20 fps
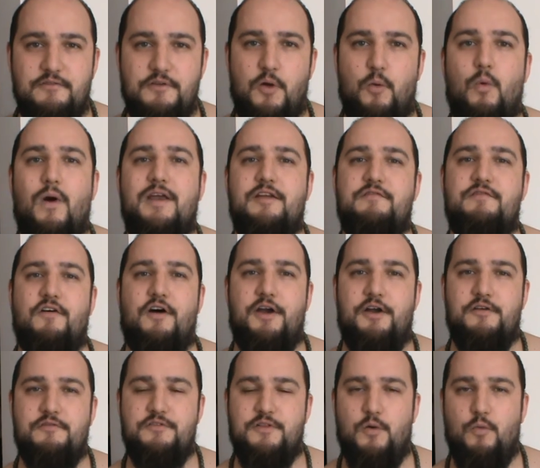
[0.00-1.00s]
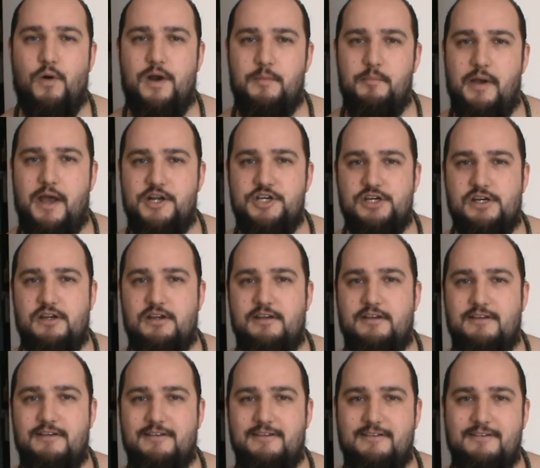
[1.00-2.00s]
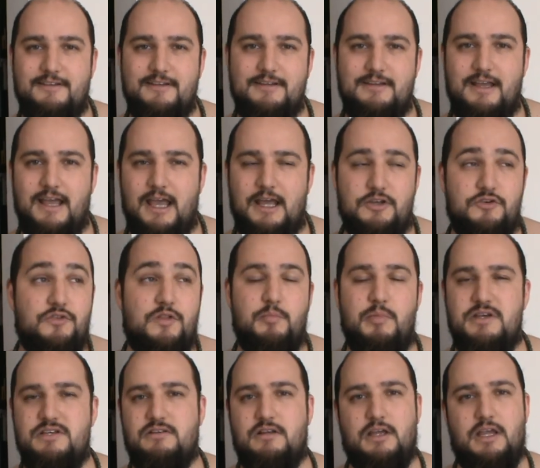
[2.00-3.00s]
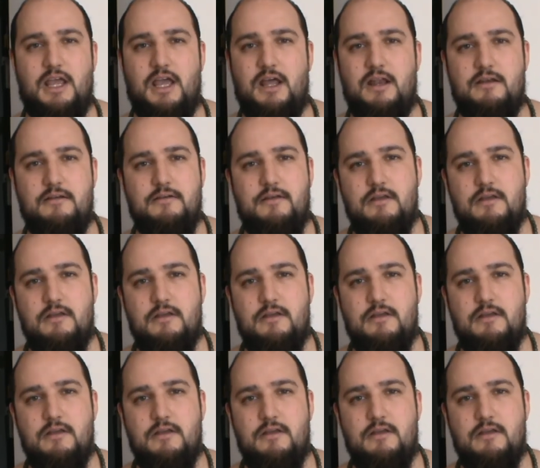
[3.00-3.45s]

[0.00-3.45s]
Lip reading: white fire, for the white magic, and do the best I can.